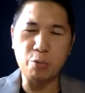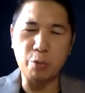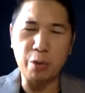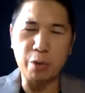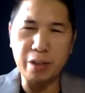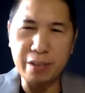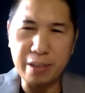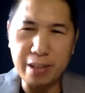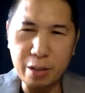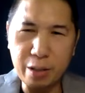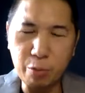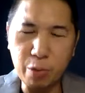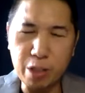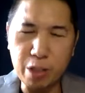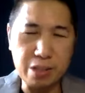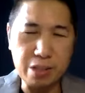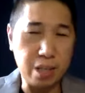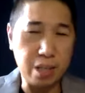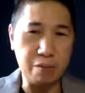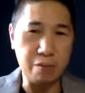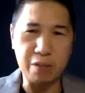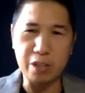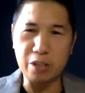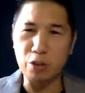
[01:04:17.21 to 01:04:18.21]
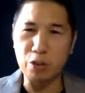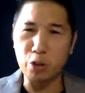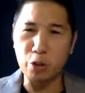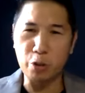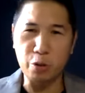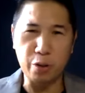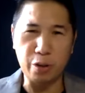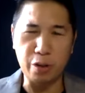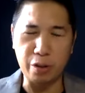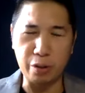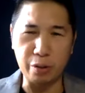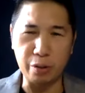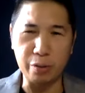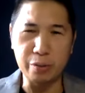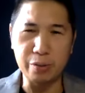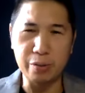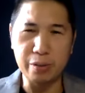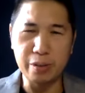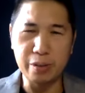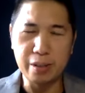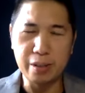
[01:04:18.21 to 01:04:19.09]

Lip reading: within what's given to you,